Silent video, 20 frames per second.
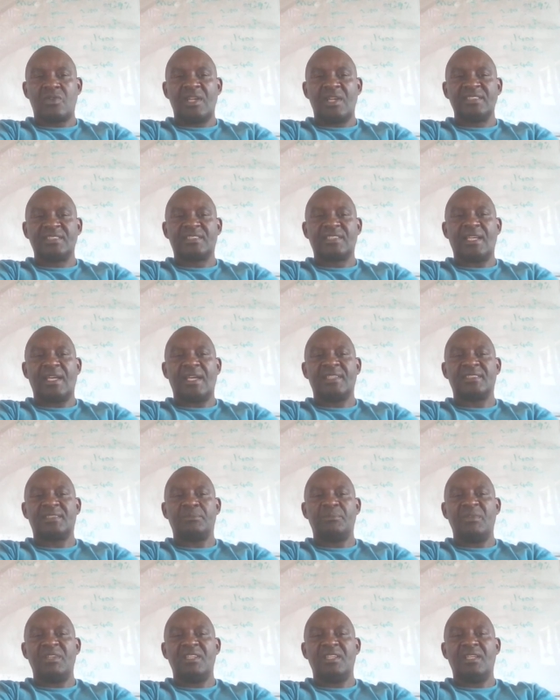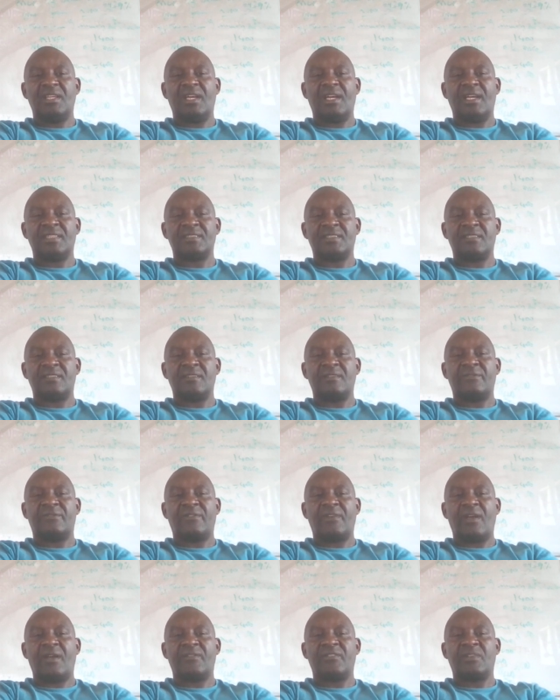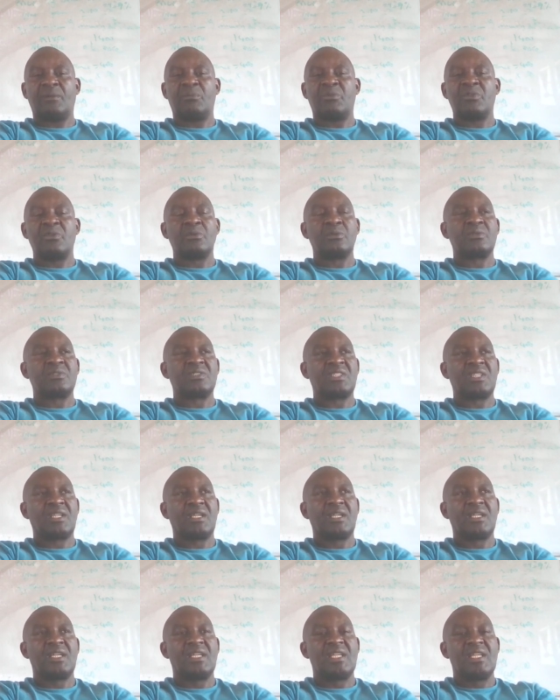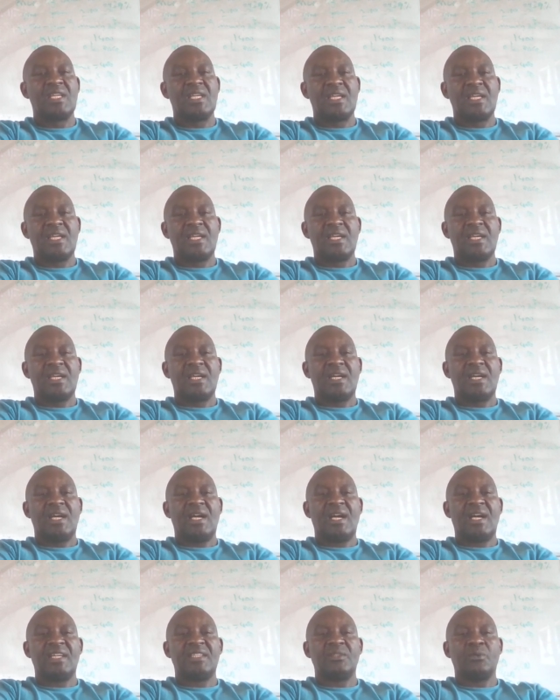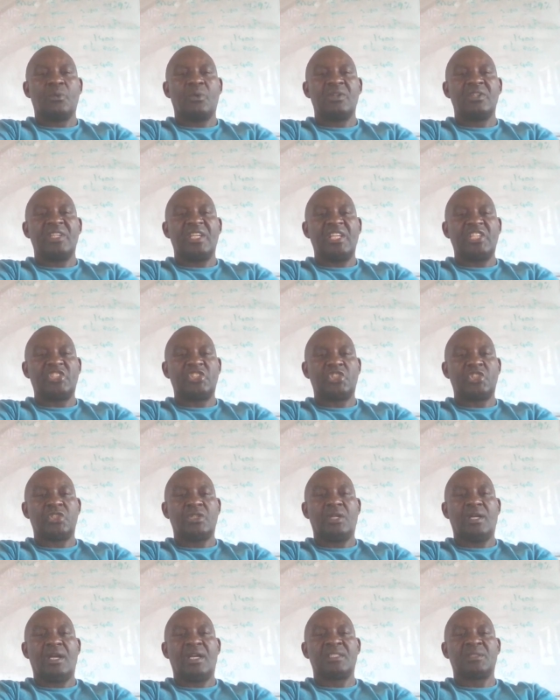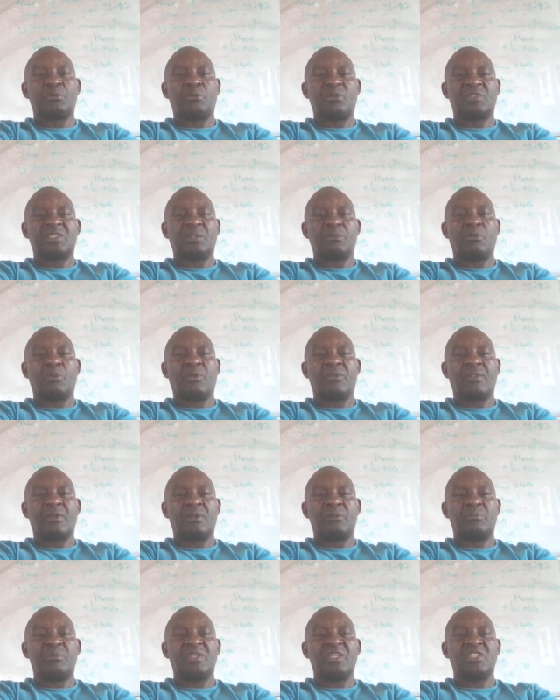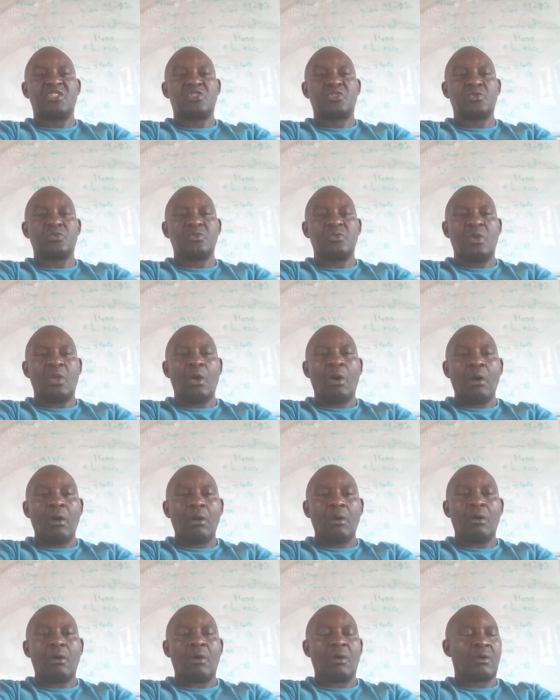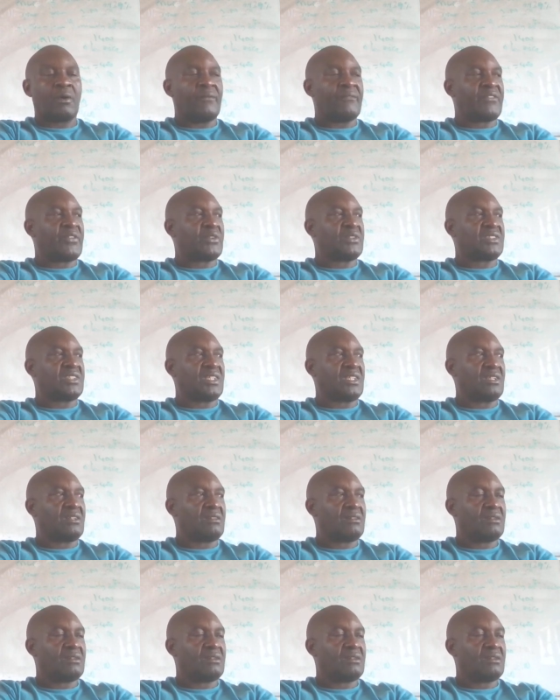to answer as many as the 5 W's and one H as possible without being too long or confusing.